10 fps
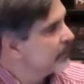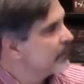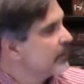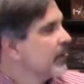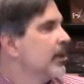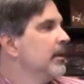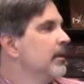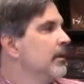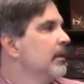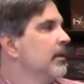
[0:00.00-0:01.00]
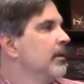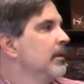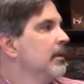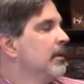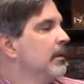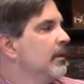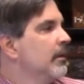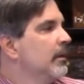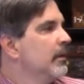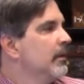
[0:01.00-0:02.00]

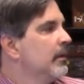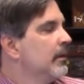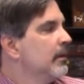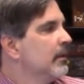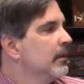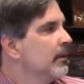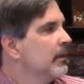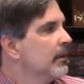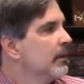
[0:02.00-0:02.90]
(silent)